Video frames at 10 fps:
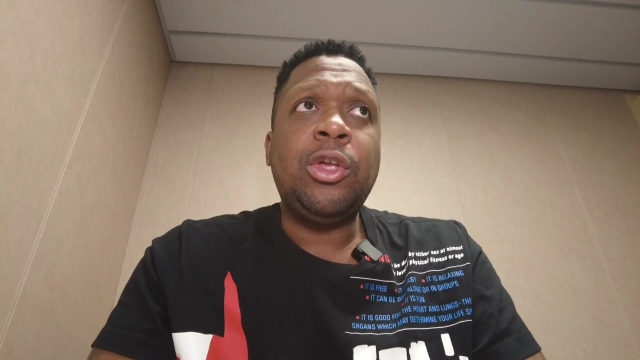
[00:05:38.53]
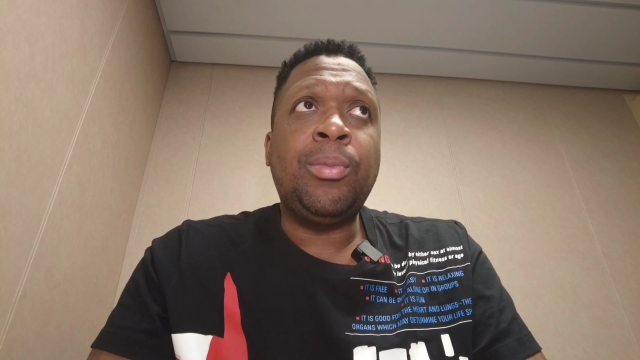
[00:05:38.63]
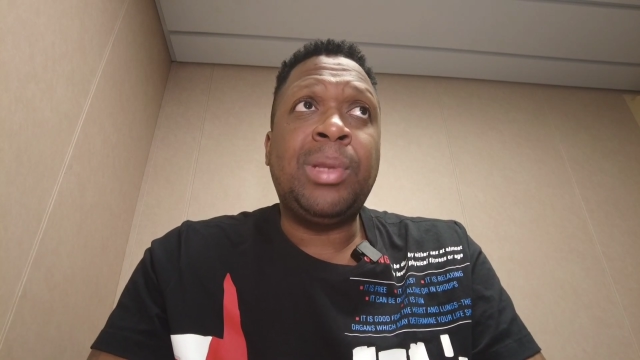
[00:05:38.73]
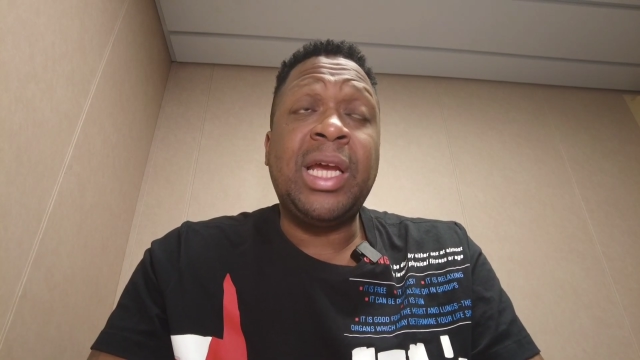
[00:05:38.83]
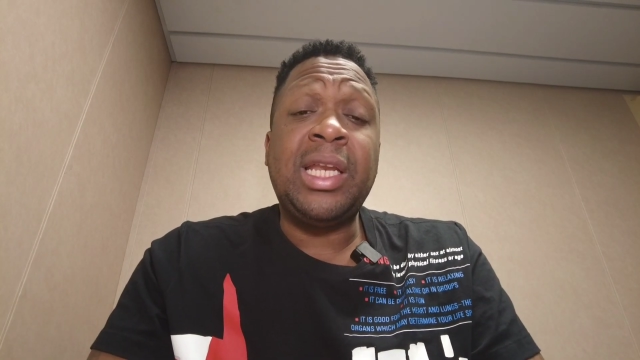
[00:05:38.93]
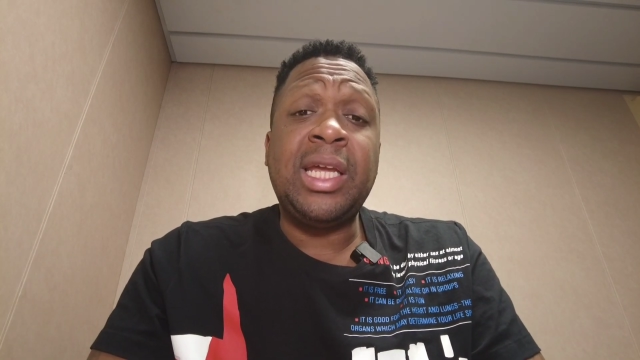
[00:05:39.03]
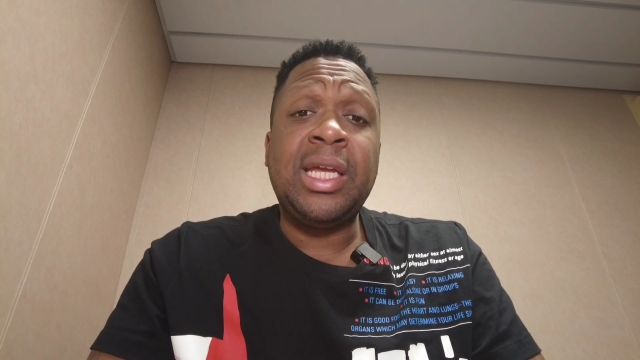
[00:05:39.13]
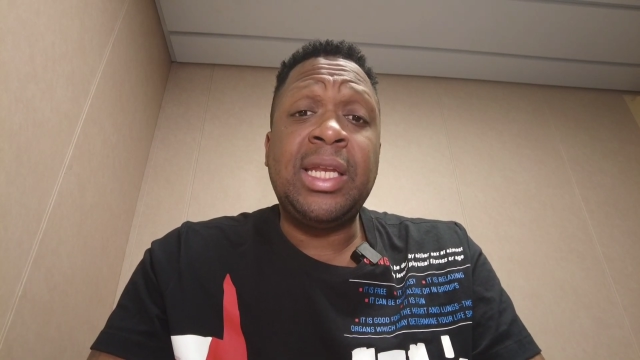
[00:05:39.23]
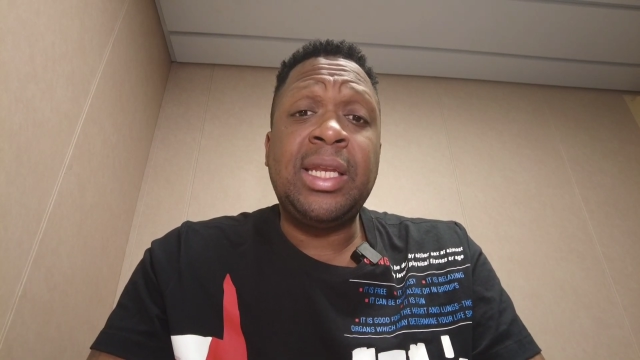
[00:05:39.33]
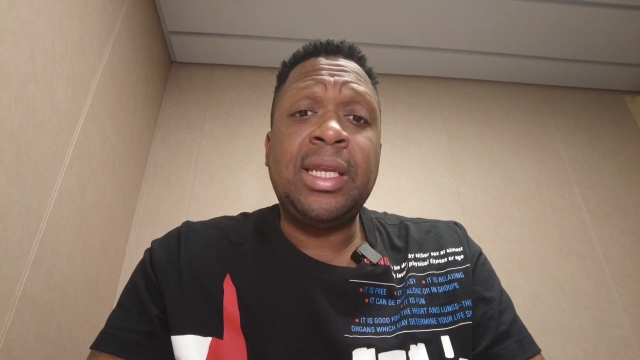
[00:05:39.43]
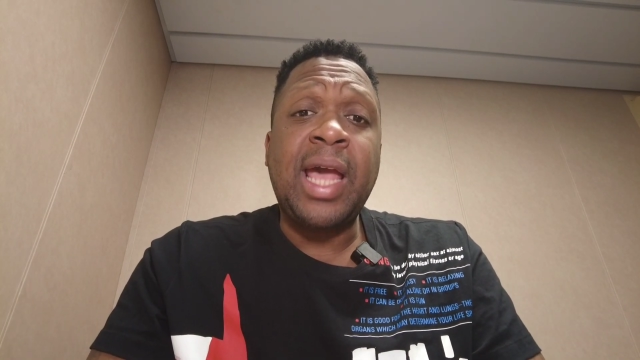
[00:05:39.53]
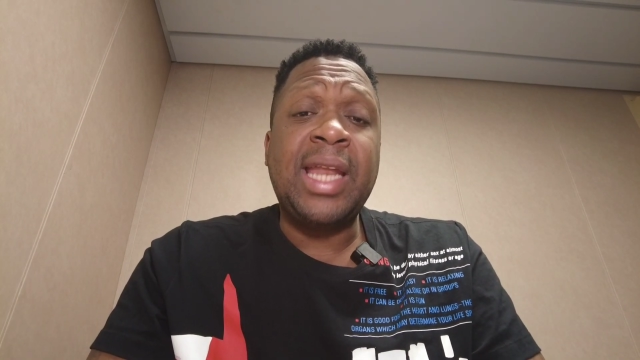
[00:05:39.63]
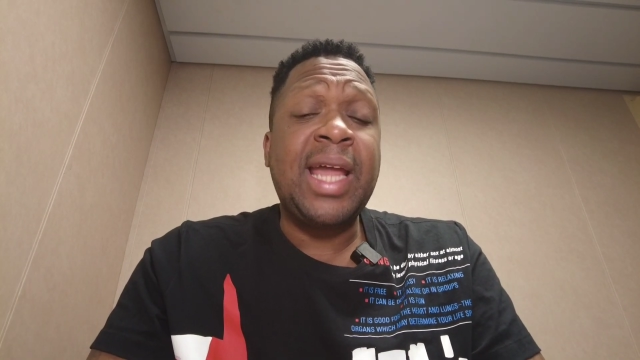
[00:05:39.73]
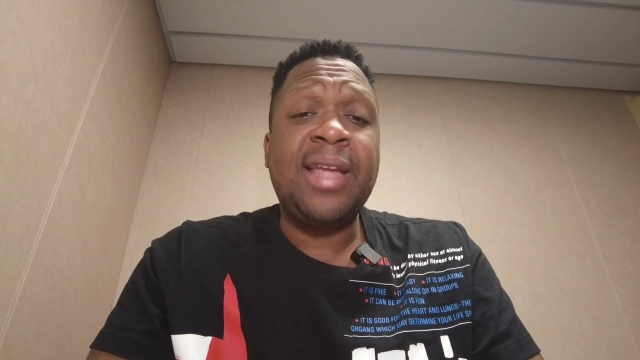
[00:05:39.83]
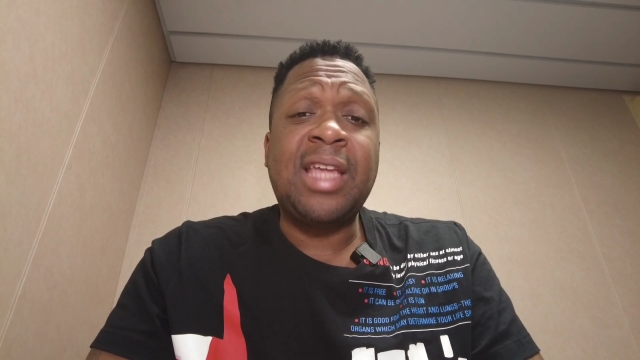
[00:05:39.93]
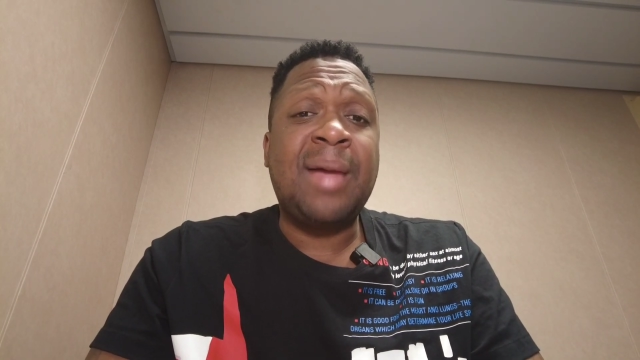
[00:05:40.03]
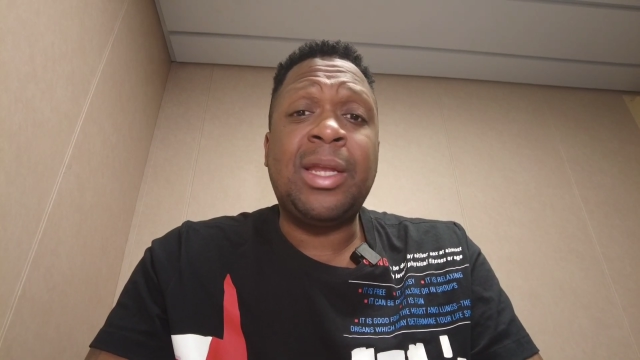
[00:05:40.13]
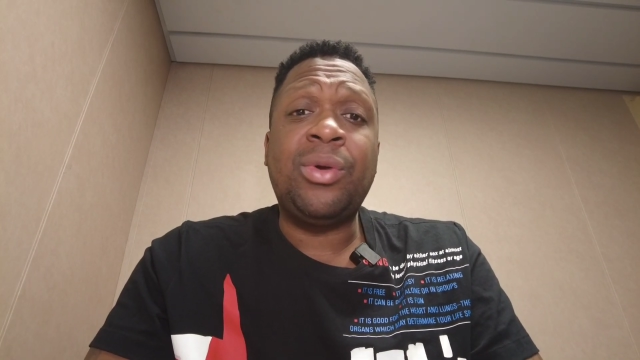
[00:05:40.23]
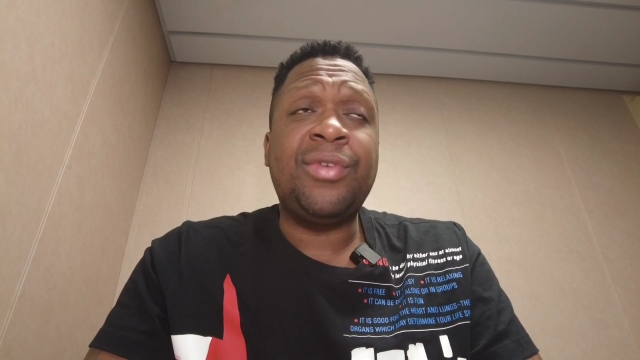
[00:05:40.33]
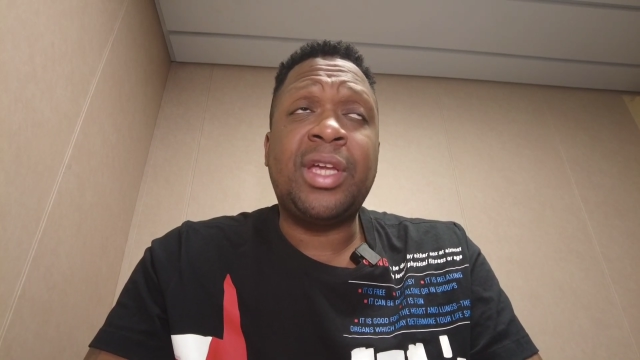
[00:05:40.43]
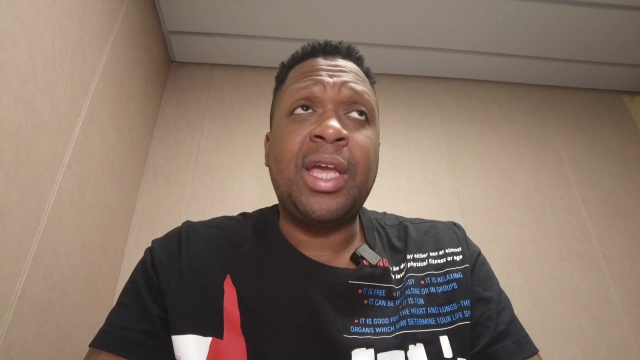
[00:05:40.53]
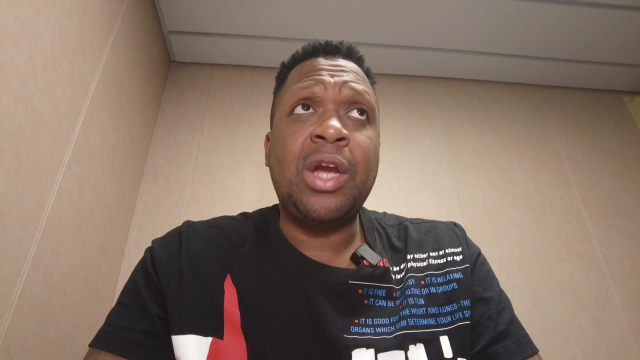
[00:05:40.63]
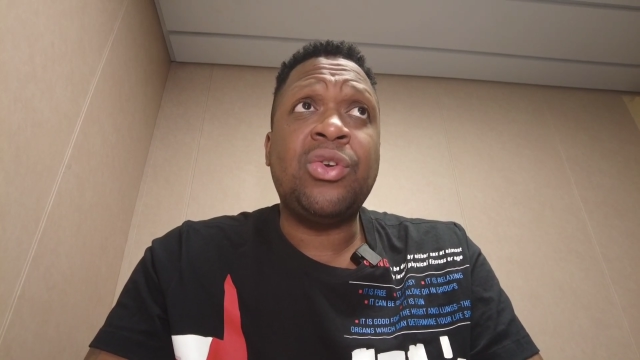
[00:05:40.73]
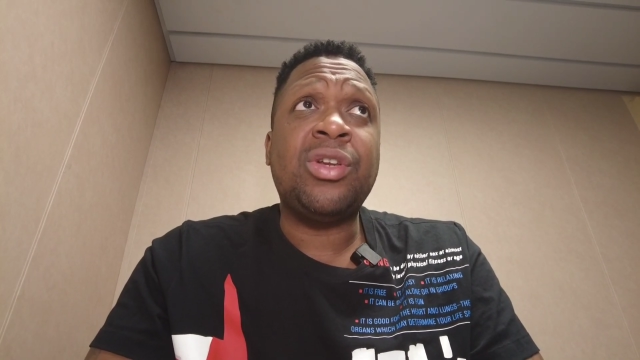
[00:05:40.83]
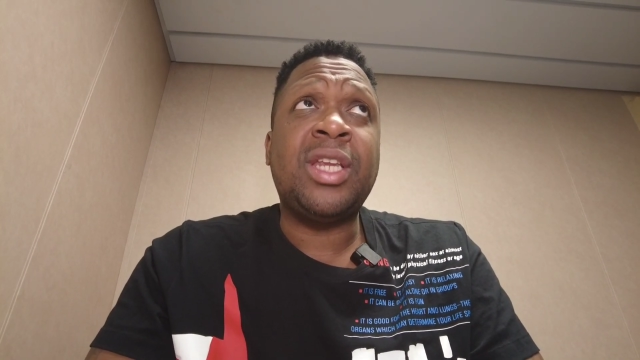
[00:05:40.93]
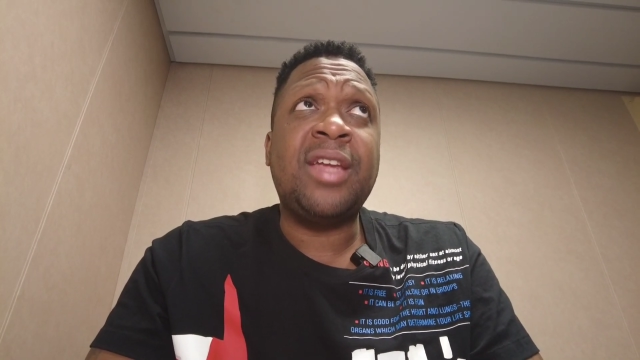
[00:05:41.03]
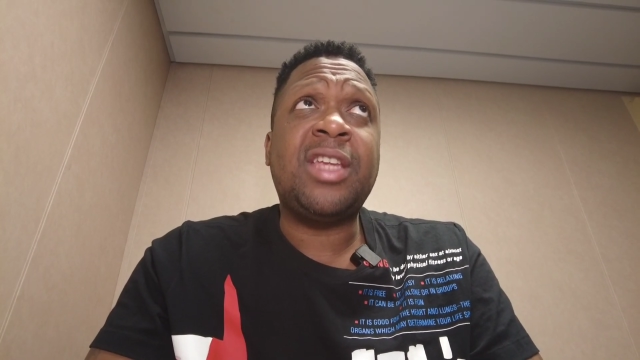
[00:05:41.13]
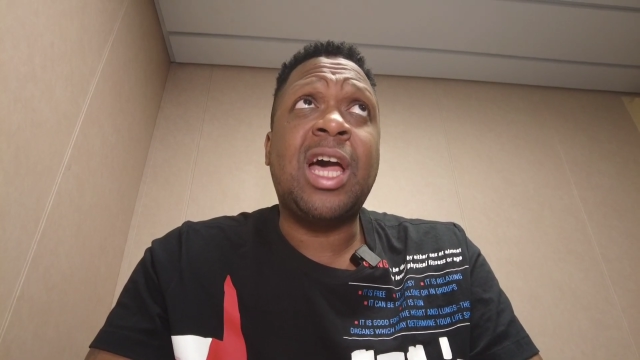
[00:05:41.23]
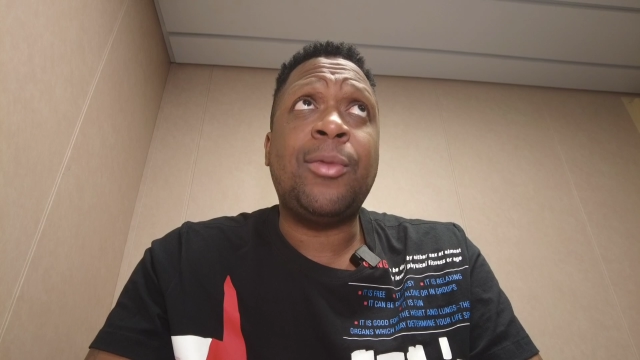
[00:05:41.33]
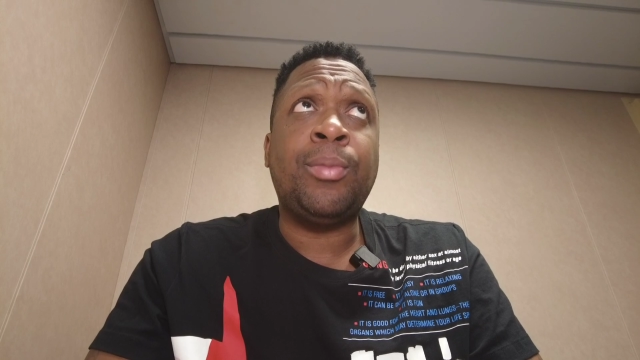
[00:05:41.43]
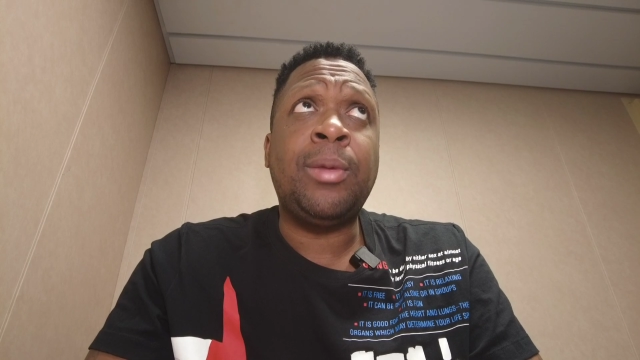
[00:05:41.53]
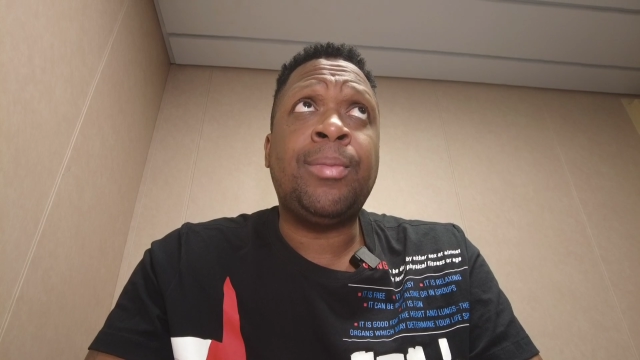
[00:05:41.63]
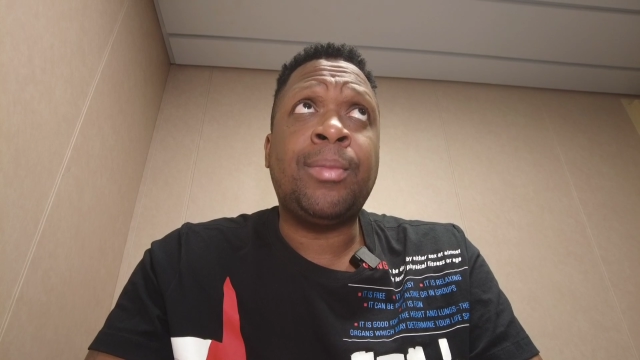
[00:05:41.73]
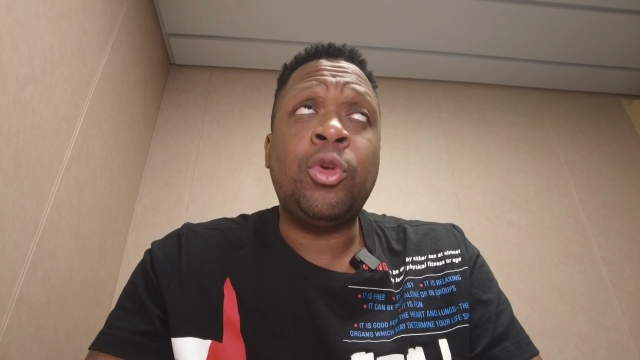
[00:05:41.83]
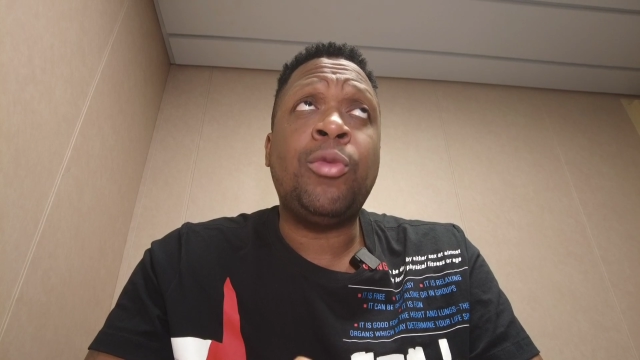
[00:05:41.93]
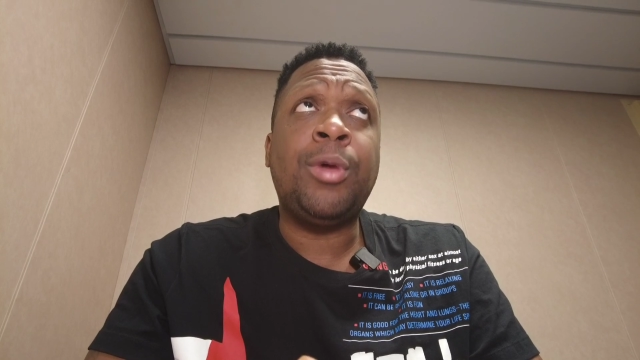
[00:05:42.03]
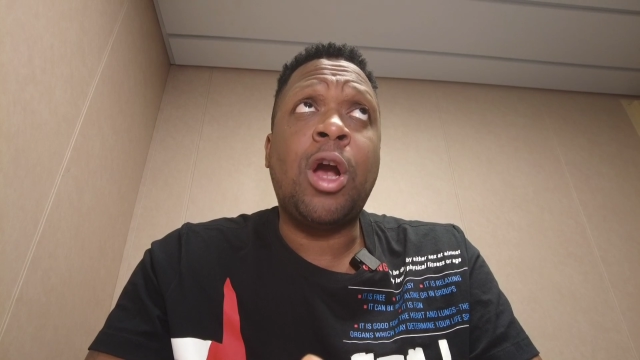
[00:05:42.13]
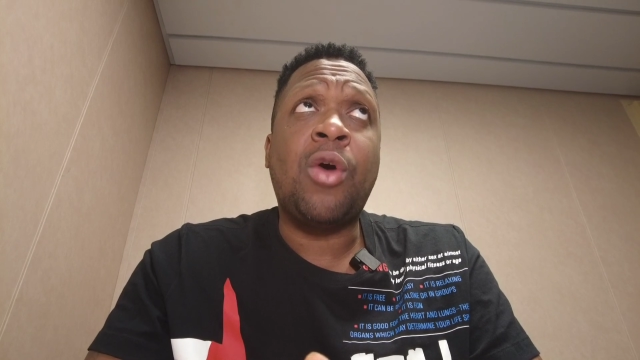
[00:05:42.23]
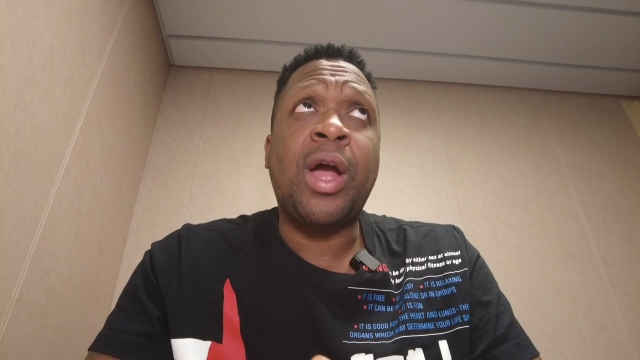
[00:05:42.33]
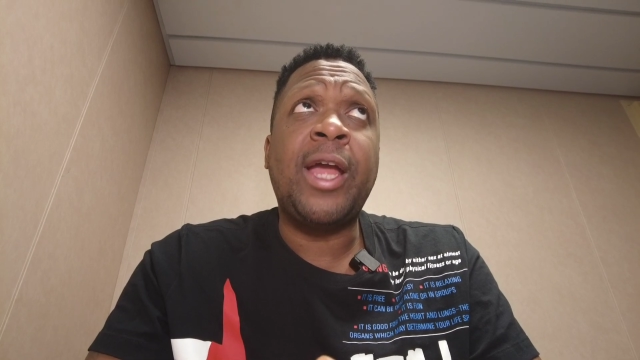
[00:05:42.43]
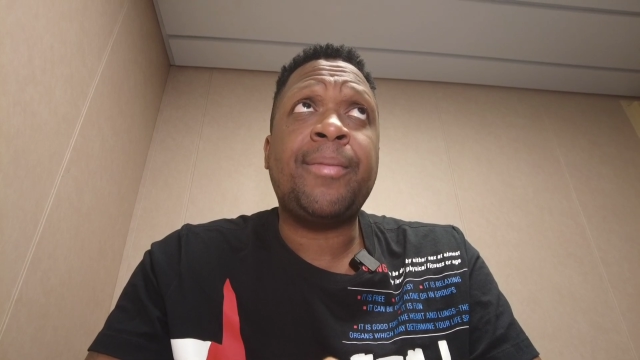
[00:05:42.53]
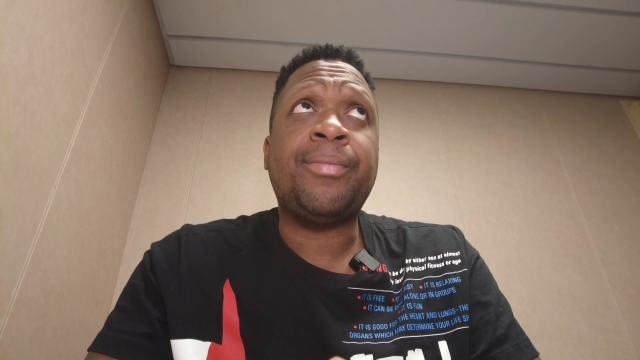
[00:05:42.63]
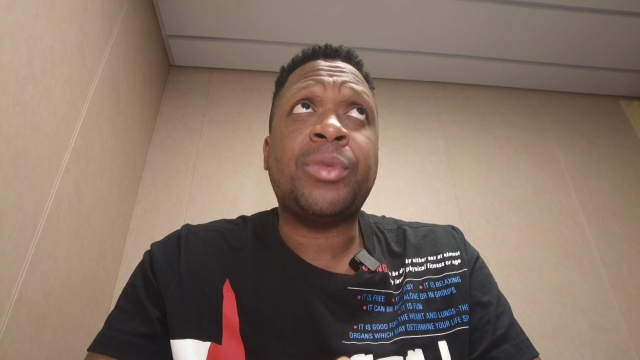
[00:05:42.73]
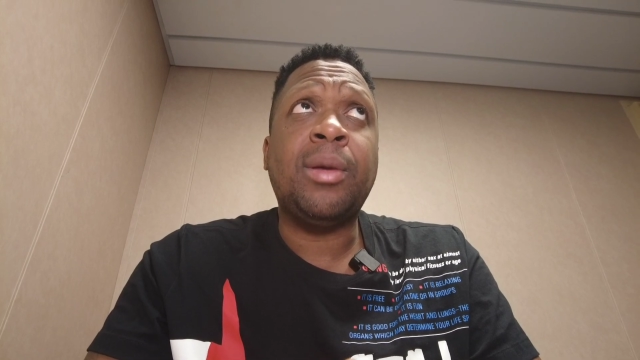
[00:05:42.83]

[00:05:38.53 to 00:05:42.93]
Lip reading: you blend in. At nighttime, they don't even care. In the daytime, you'll be all right.